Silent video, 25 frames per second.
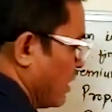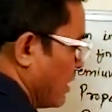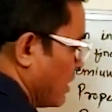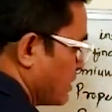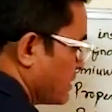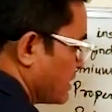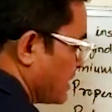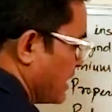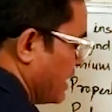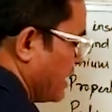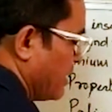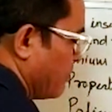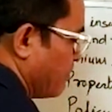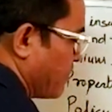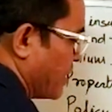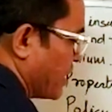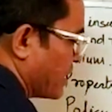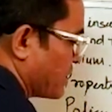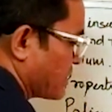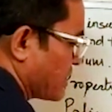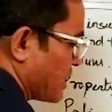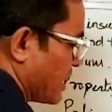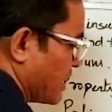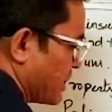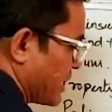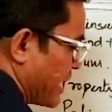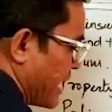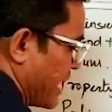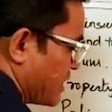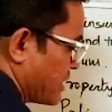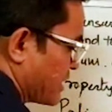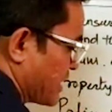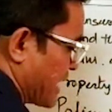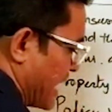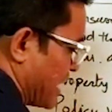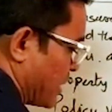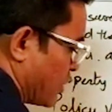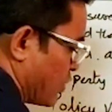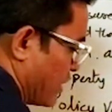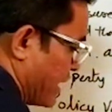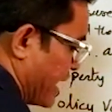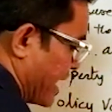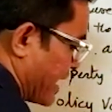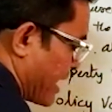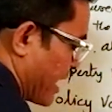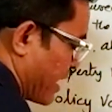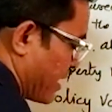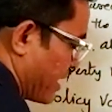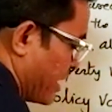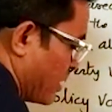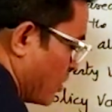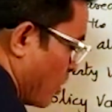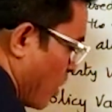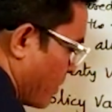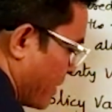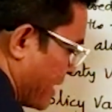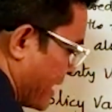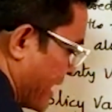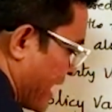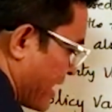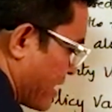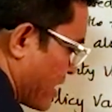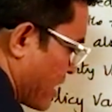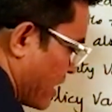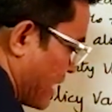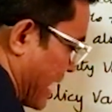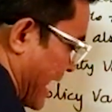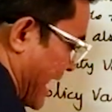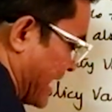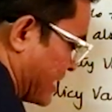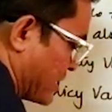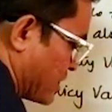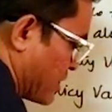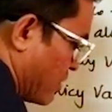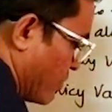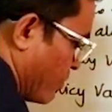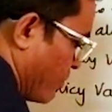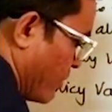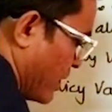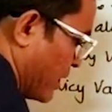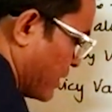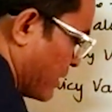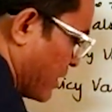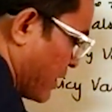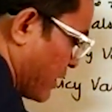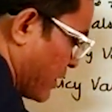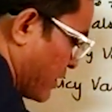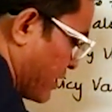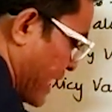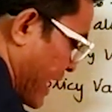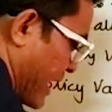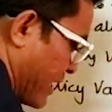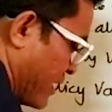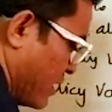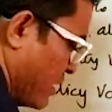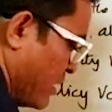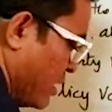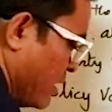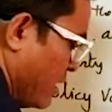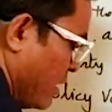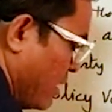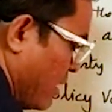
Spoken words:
See, percentage calculated denominator as a 100